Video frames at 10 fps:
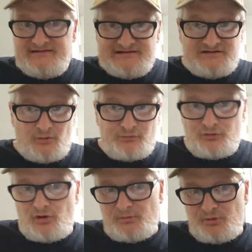He said, don't
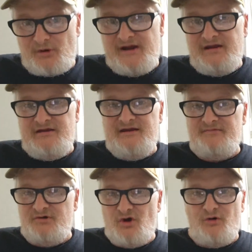throw them away. You
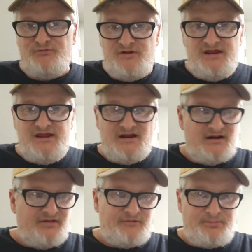never know if you need
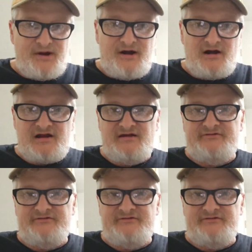another pair,